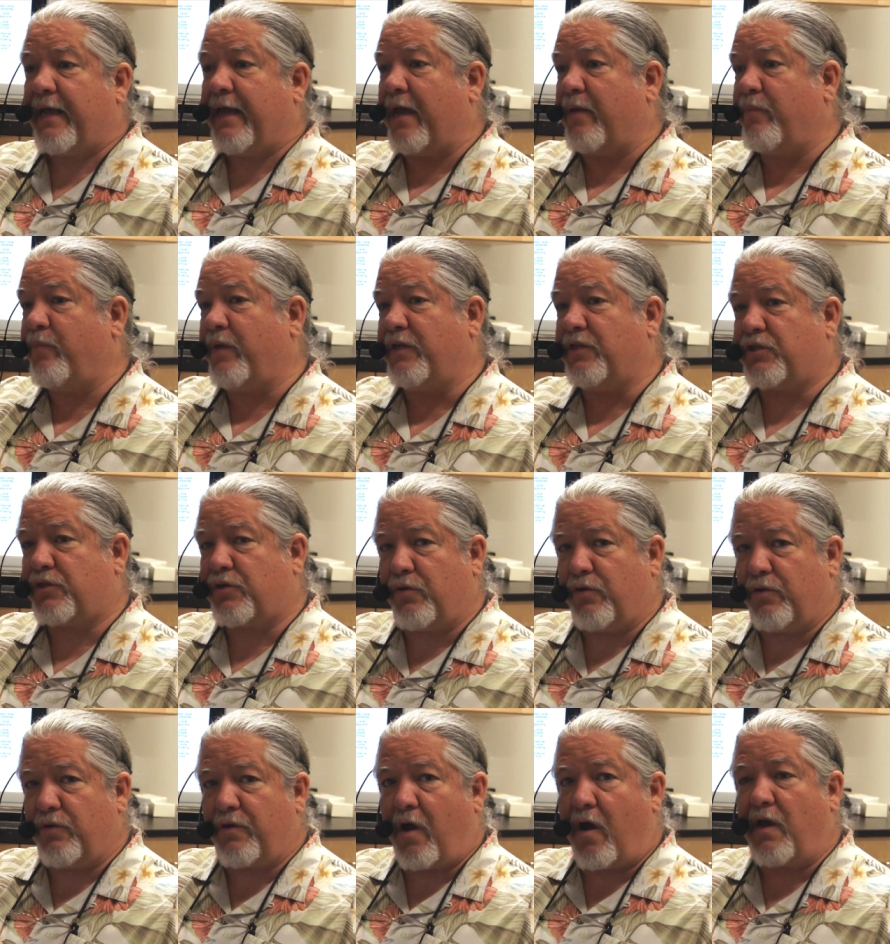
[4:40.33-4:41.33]
can be
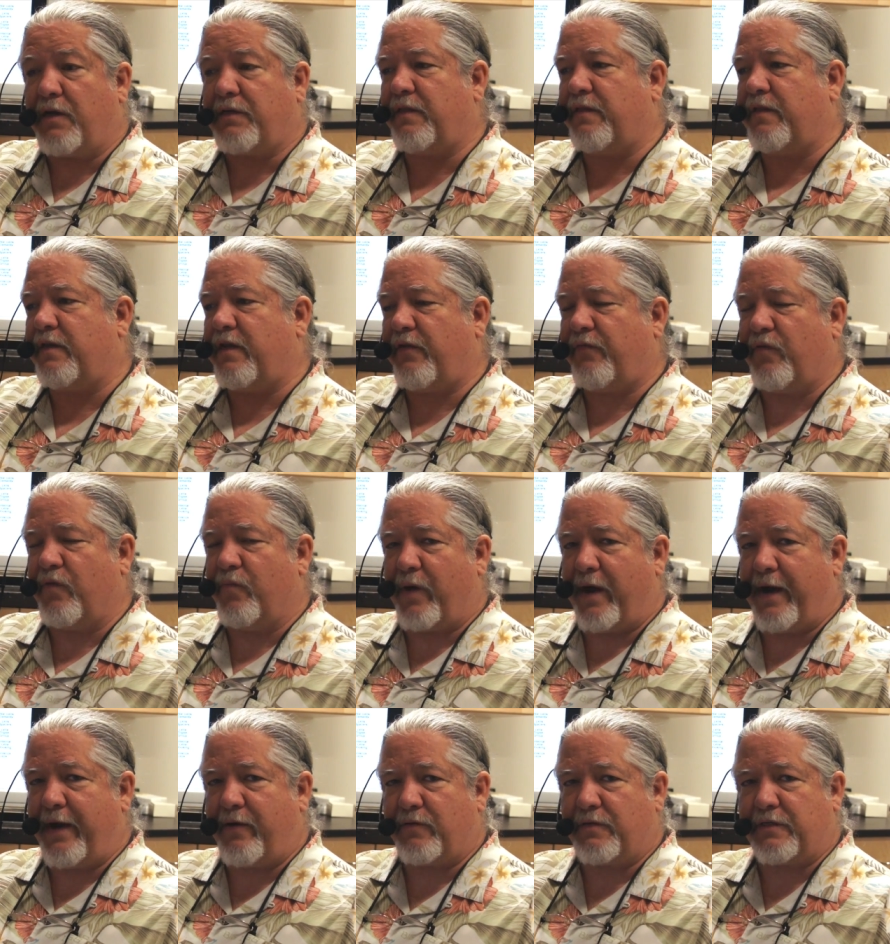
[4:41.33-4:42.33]
screwed onto the different
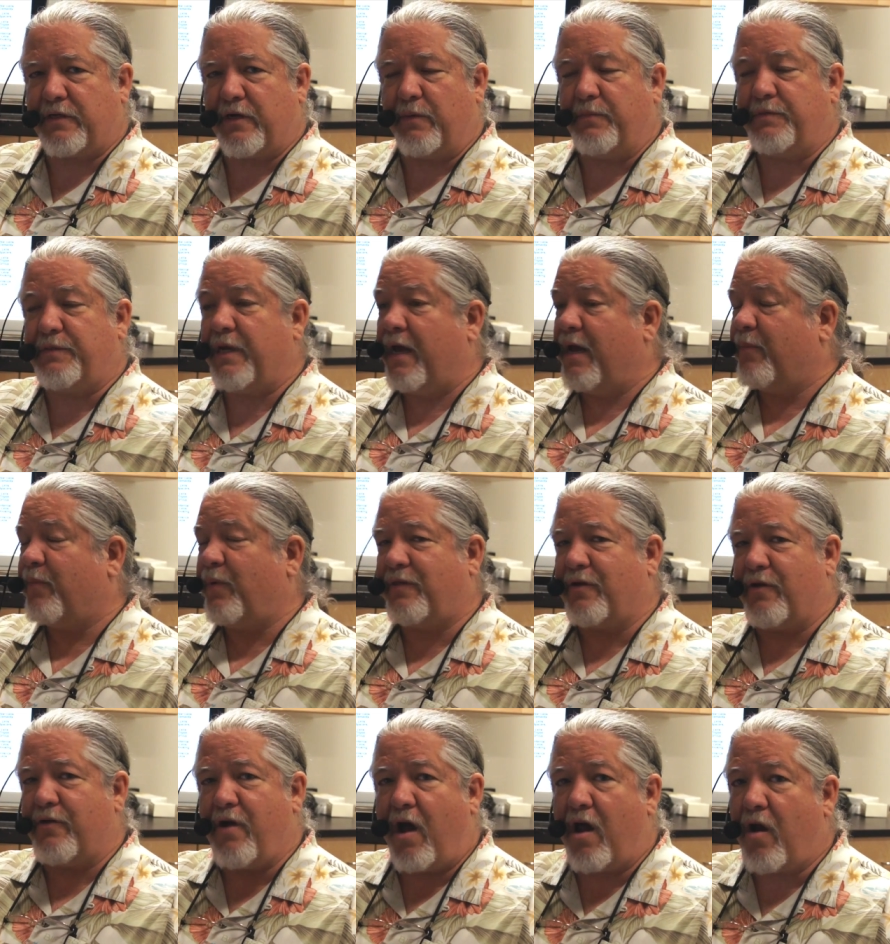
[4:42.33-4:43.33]
microscopes, but
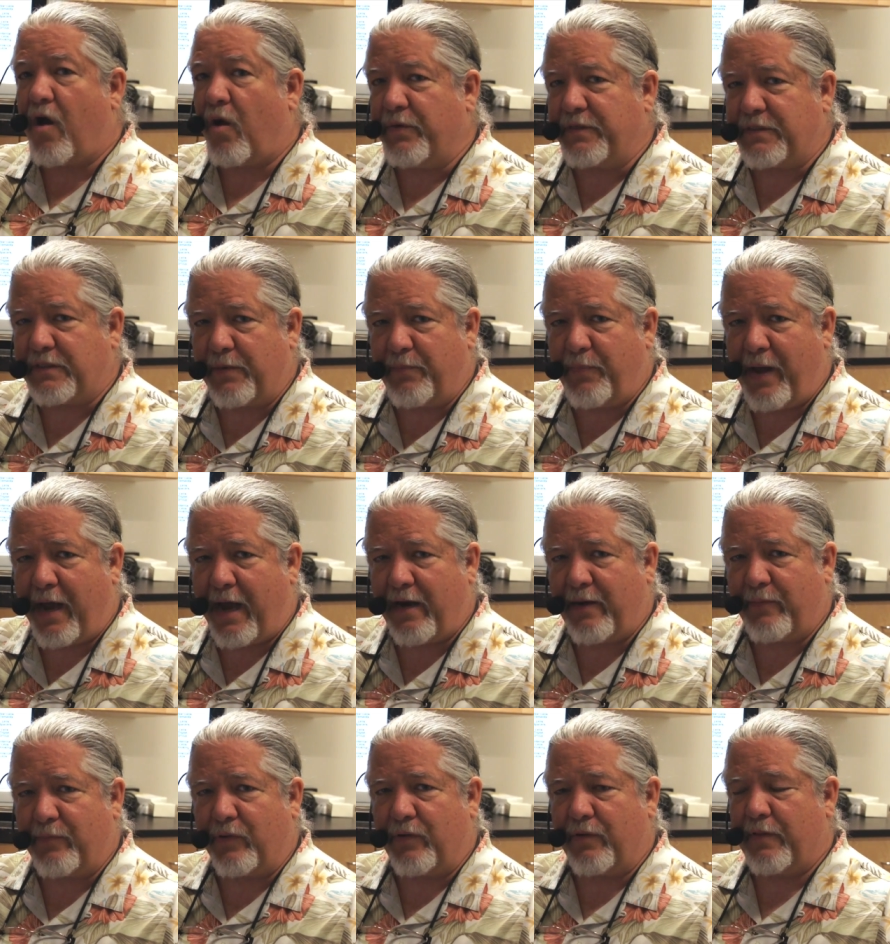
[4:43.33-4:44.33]
they're not always
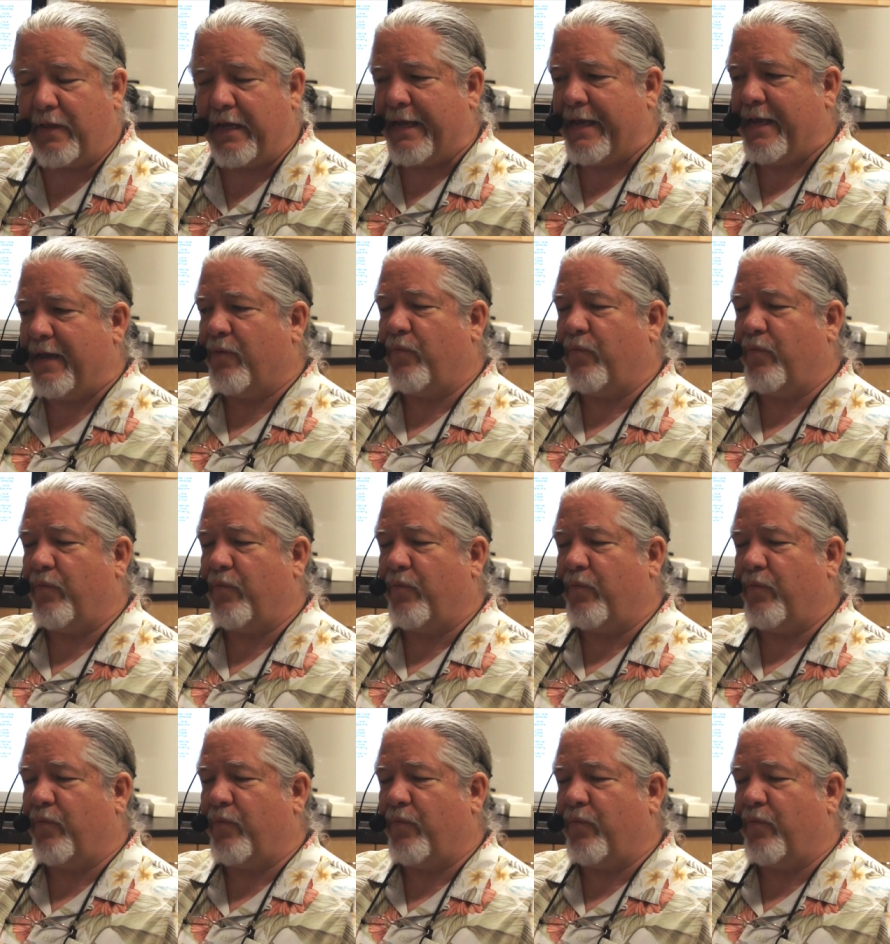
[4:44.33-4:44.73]
compatible.